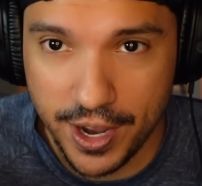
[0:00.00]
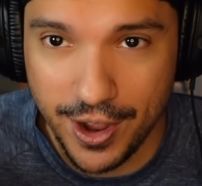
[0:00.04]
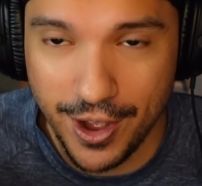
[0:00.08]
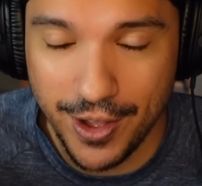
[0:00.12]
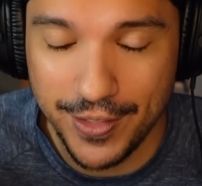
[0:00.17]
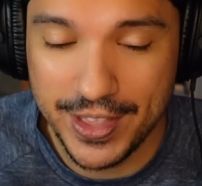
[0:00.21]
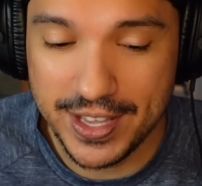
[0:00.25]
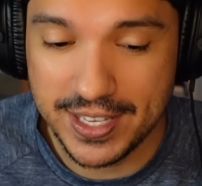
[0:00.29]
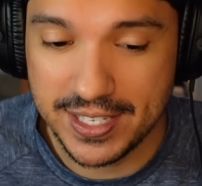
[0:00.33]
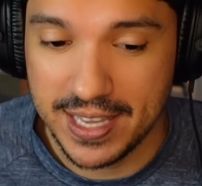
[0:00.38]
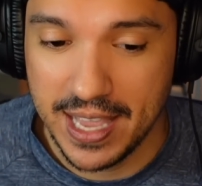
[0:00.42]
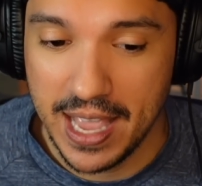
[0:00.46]
on
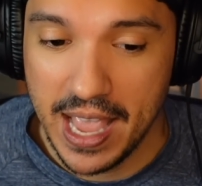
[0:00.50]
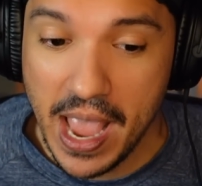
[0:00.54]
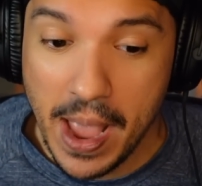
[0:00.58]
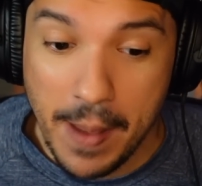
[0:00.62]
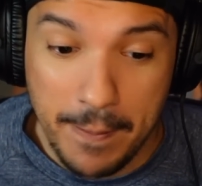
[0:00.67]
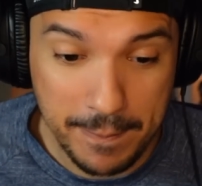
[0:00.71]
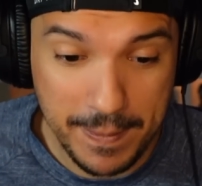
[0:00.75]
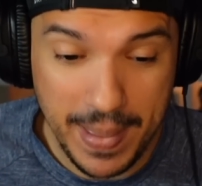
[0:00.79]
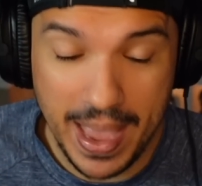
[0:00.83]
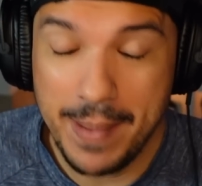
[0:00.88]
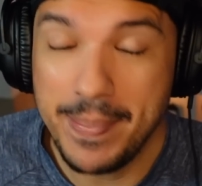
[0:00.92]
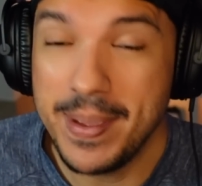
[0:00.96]
this.
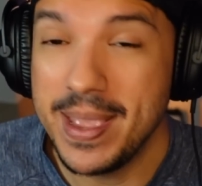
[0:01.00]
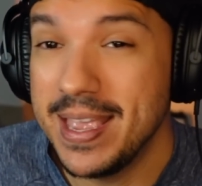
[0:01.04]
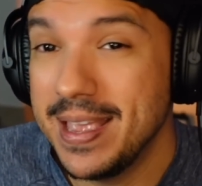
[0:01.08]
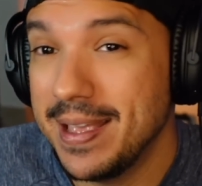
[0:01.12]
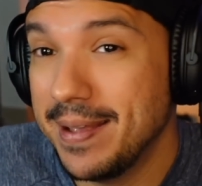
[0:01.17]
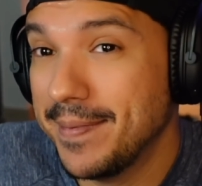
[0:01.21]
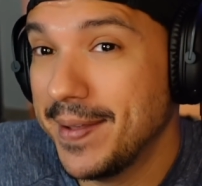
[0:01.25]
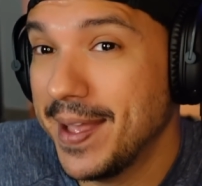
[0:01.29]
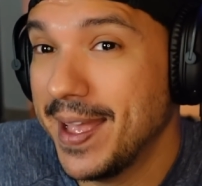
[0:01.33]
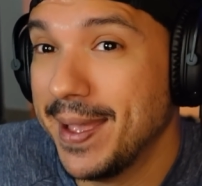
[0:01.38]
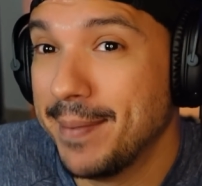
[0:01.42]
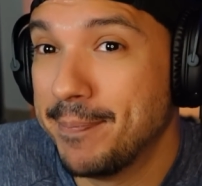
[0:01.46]
Maybe
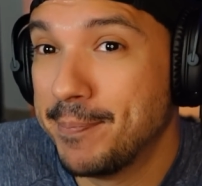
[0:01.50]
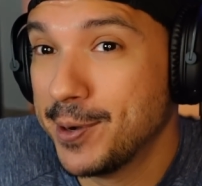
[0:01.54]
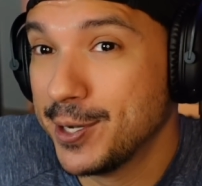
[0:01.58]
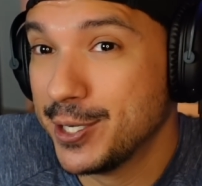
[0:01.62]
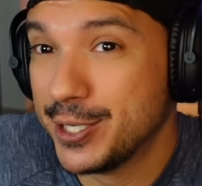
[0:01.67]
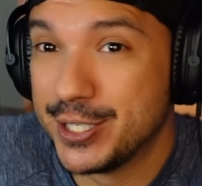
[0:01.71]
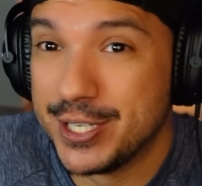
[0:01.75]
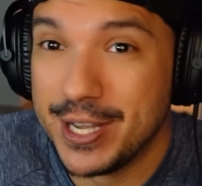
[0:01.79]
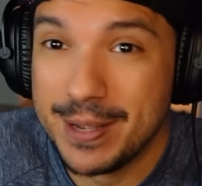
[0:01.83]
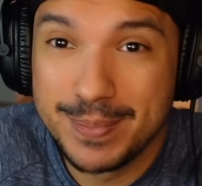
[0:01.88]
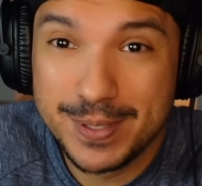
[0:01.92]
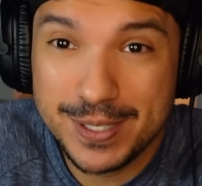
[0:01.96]
it pushed
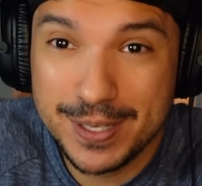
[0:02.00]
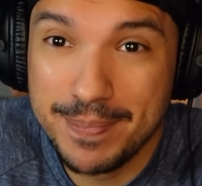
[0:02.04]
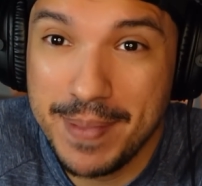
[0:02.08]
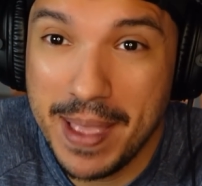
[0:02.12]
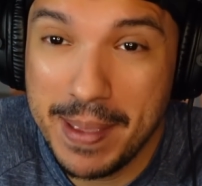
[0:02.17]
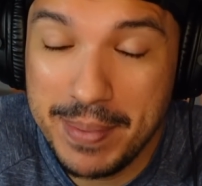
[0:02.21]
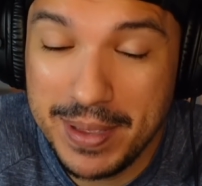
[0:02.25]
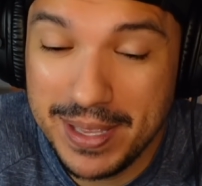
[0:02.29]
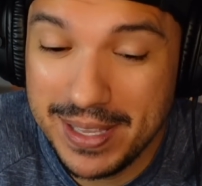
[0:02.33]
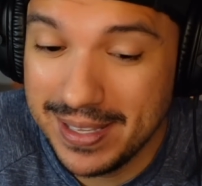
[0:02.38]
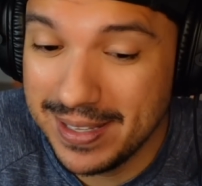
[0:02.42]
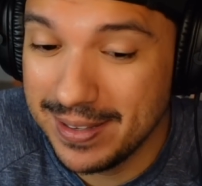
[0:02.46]
them to
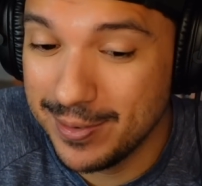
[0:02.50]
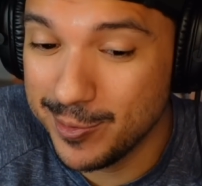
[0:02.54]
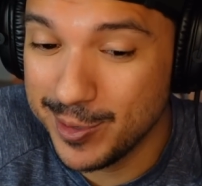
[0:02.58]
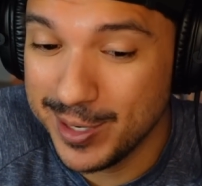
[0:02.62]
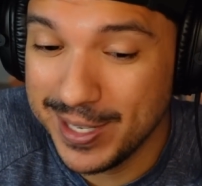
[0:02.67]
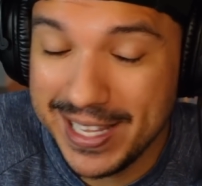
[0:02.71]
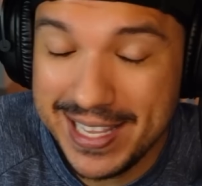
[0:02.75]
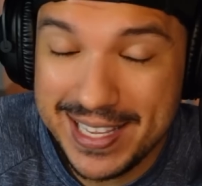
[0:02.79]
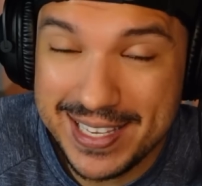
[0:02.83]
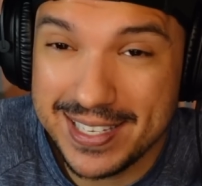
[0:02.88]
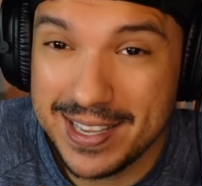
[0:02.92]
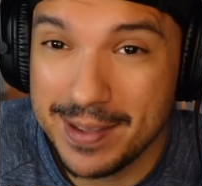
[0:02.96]
maybe
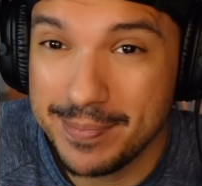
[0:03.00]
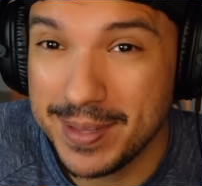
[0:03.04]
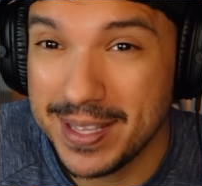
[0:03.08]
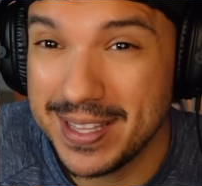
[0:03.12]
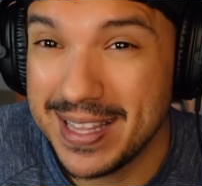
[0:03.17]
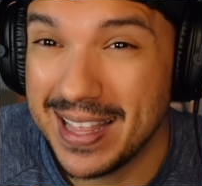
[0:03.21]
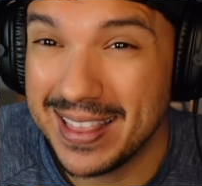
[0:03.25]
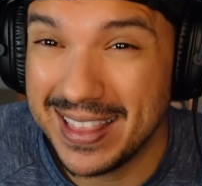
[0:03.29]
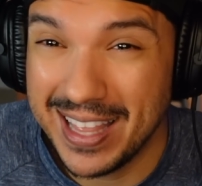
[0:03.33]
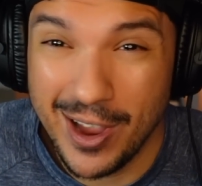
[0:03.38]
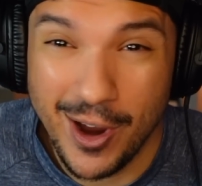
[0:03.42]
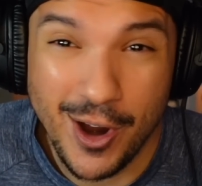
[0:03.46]
release something,
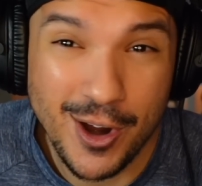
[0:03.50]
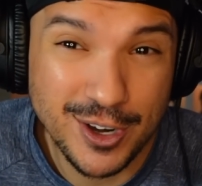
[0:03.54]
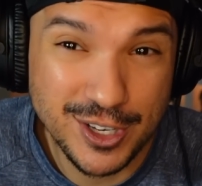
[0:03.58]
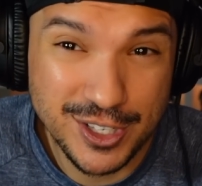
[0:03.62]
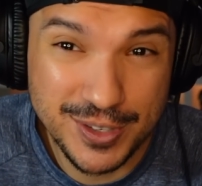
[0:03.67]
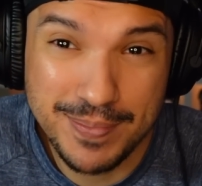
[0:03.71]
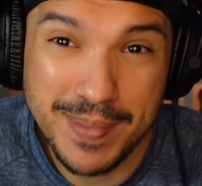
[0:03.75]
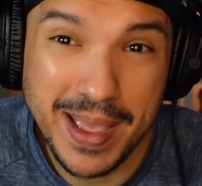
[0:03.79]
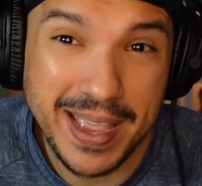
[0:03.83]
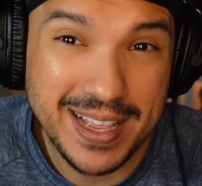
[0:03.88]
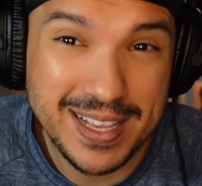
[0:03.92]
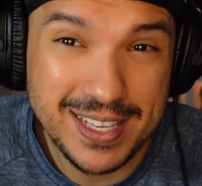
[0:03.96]
that they are
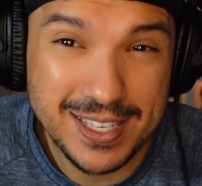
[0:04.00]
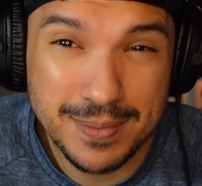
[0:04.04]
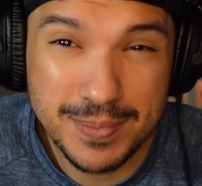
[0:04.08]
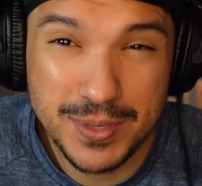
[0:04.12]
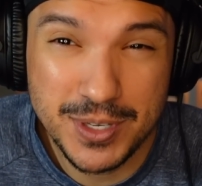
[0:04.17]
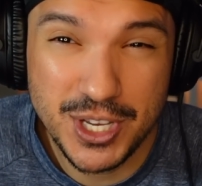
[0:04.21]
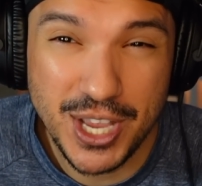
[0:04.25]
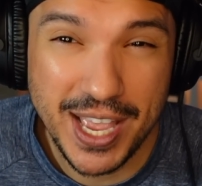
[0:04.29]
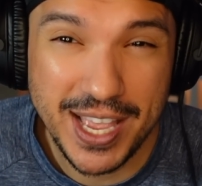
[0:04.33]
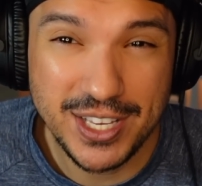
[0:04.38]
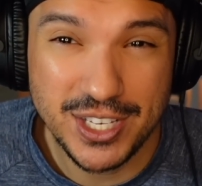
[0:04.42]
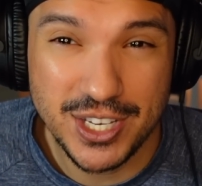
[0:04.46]
making some
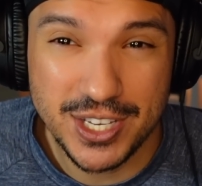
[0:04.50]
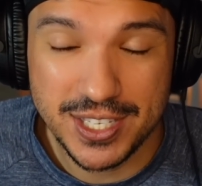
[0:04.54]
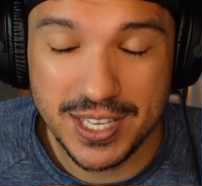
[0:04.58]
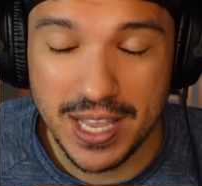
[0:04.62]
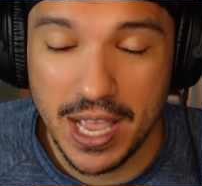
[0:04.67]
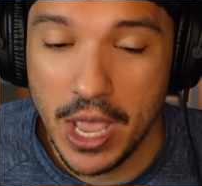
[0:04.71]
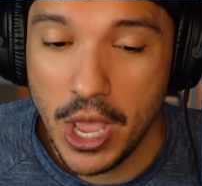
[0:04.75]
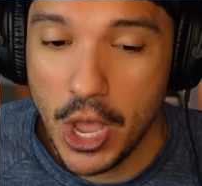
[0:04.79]
changes.